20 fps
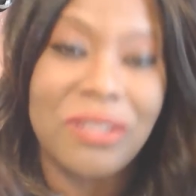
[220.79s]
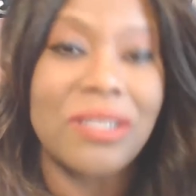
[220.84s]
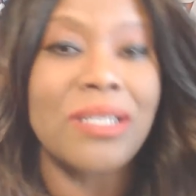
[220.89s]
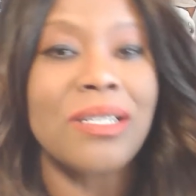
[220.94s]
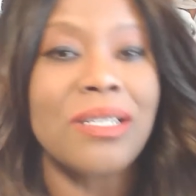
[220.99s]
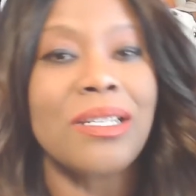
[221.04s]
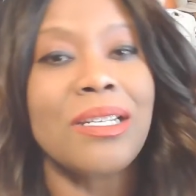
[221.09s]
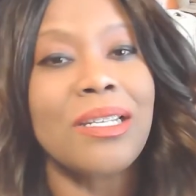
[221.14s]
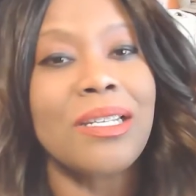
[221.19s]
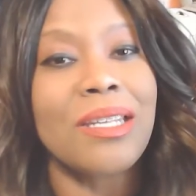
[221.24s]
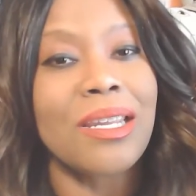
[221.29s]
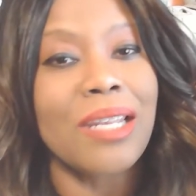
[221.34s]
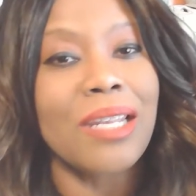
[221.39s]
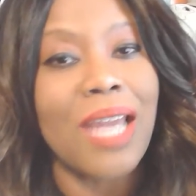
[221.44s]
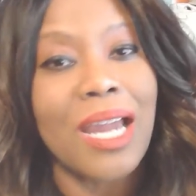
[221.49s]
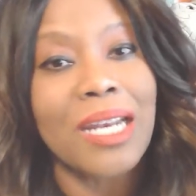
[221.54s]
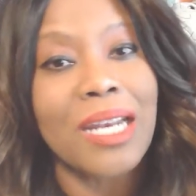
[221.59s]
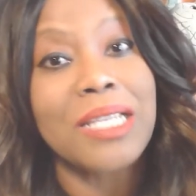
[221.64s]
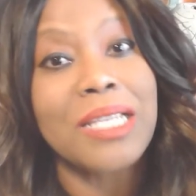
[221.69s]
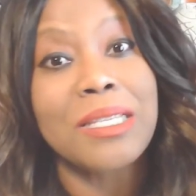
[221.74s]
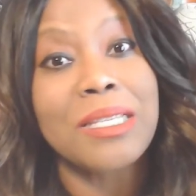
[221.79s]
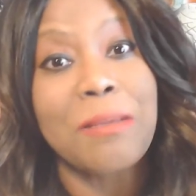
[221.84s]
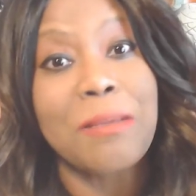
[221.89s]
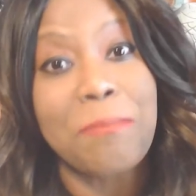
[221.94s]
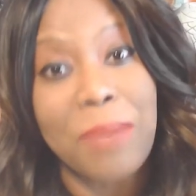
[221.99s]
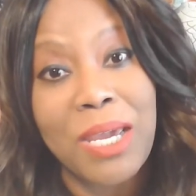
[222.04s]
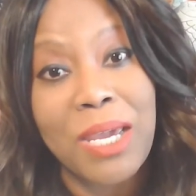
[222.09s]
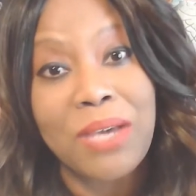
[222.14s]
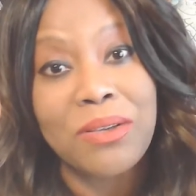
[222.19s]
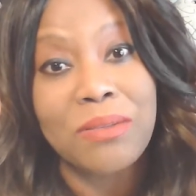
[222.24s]
Yolanda is a
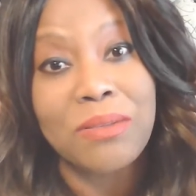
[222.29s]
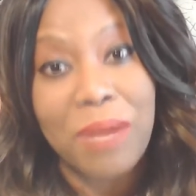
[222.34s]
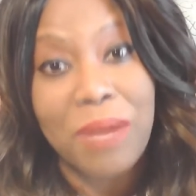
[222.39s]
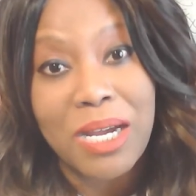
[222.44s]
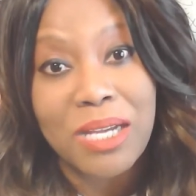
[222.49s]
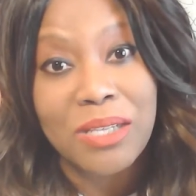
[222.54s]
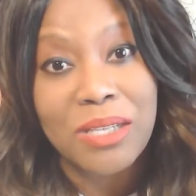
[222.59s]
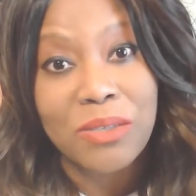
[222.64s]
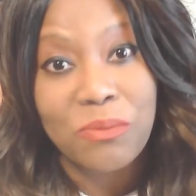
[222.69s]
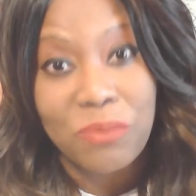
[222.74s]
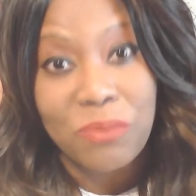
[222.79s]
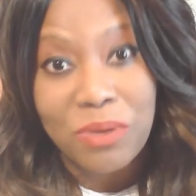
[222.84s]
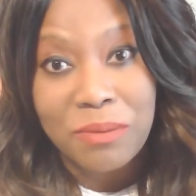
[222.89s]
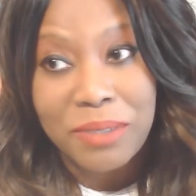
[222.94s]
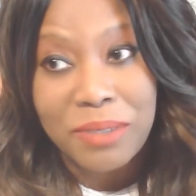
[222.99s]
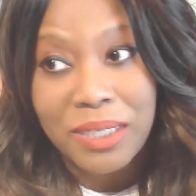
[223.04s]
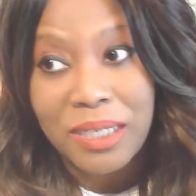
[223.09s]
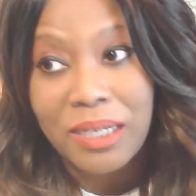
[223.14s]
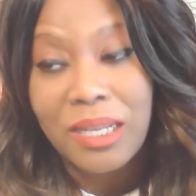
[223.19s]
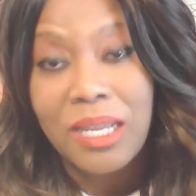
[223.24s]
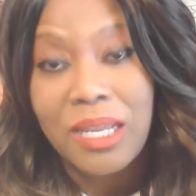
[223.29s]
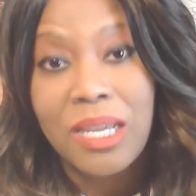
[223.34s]
Bales Bonds woman,